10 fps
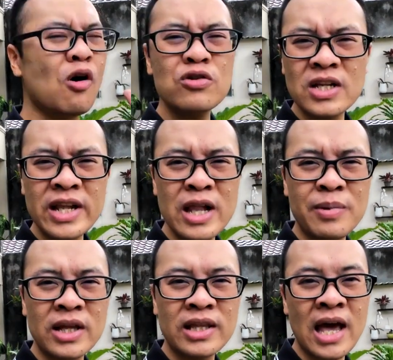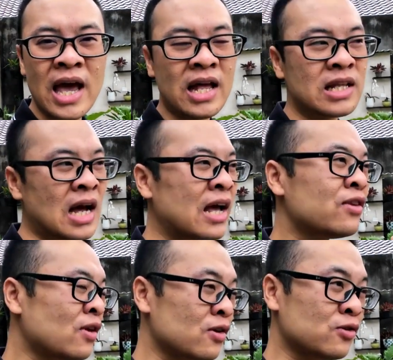paused a little bit and I
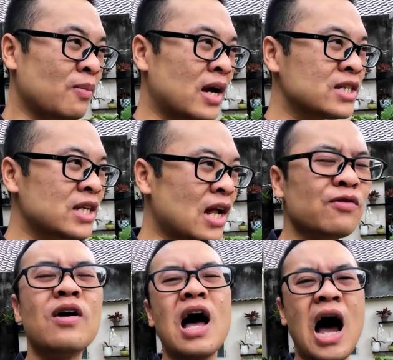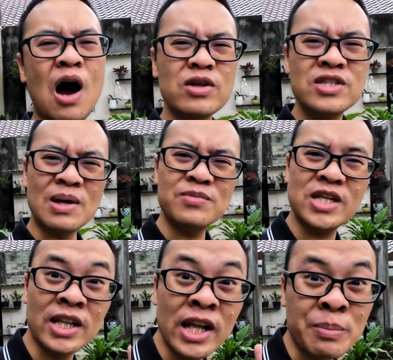thought to myself, I want
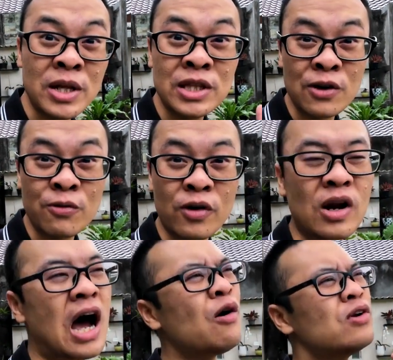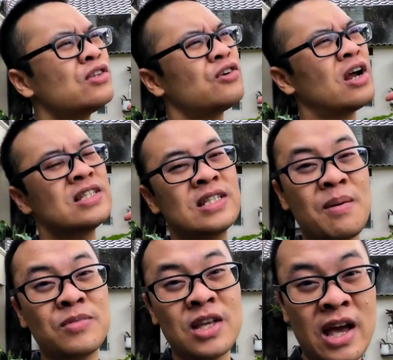something a little bit different. I want to try
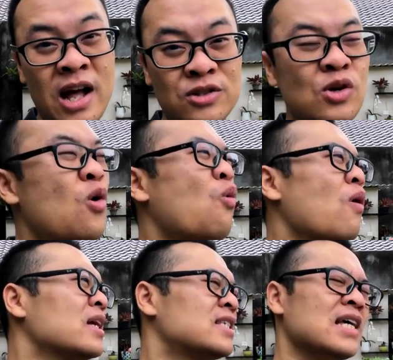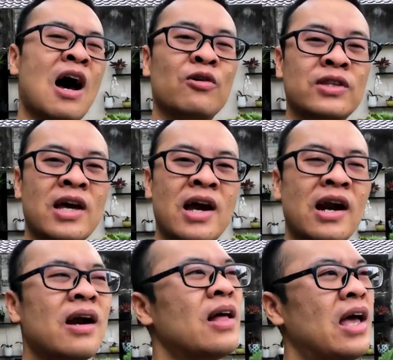something else, what is out
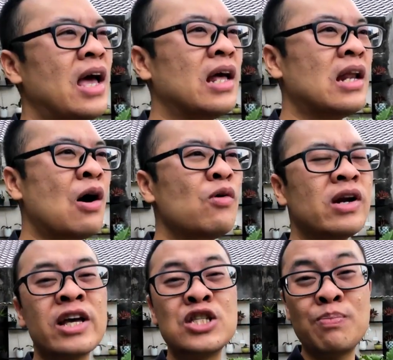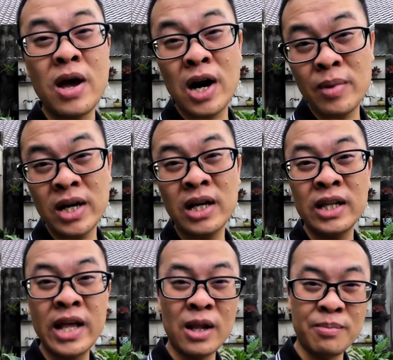there, and I want to experiment a little